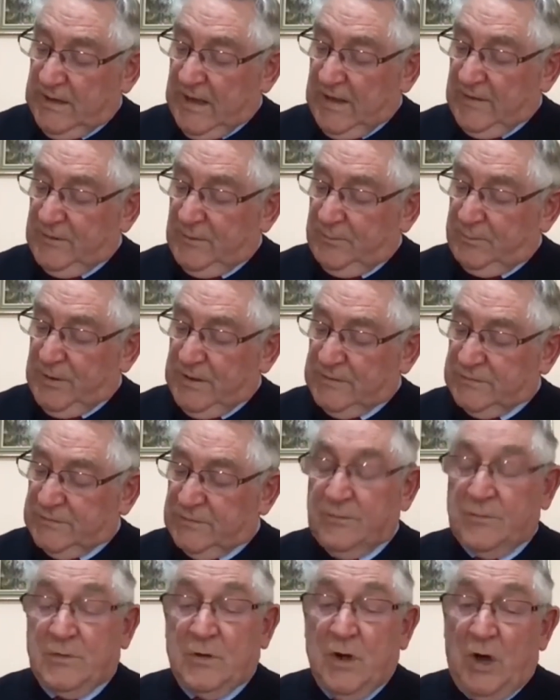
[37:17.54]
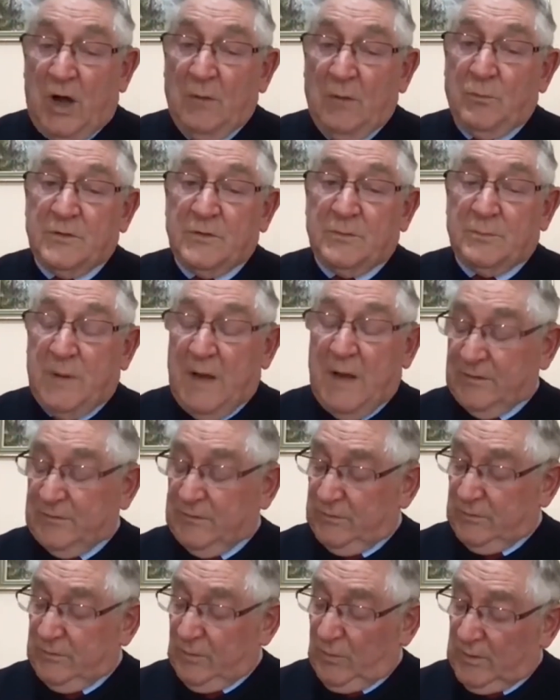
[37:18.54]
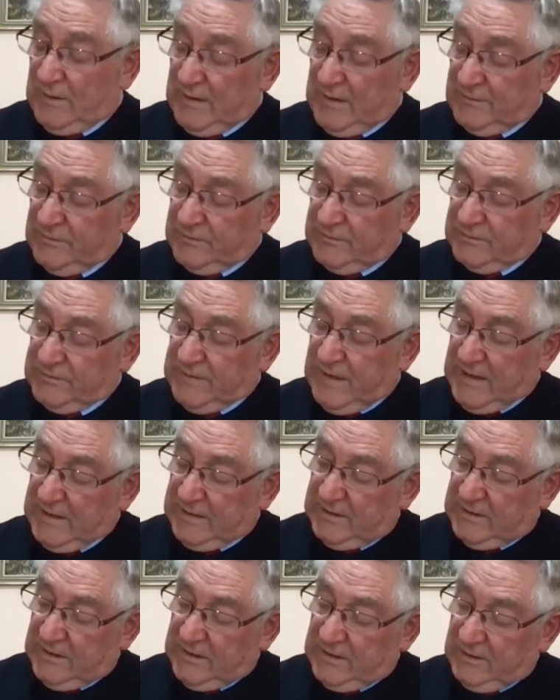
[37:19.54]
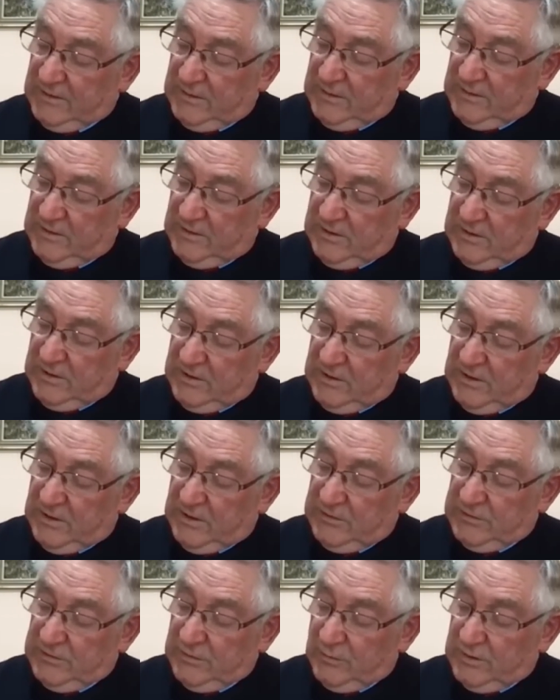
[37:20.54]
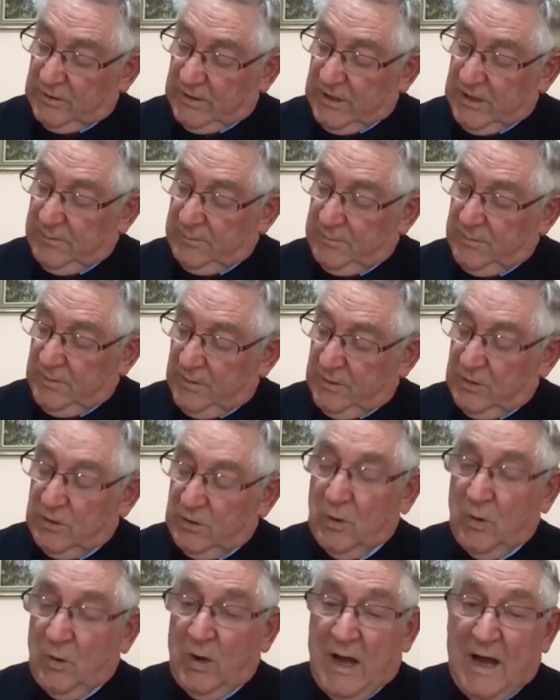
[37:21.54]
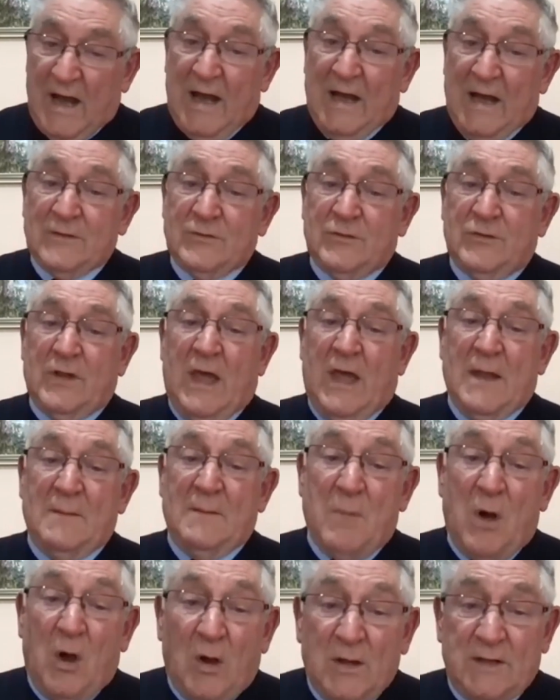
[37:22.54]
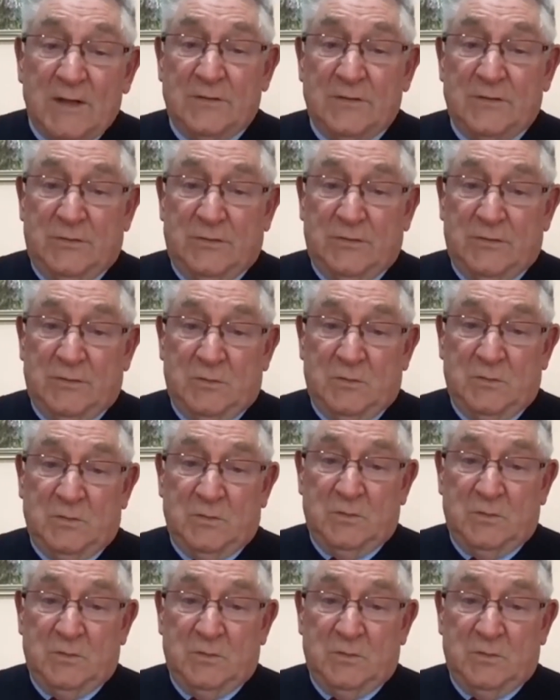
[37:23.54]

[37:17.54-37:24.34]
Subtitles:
And the peace of God, which passes all understanding, shall keep your hearts and minds.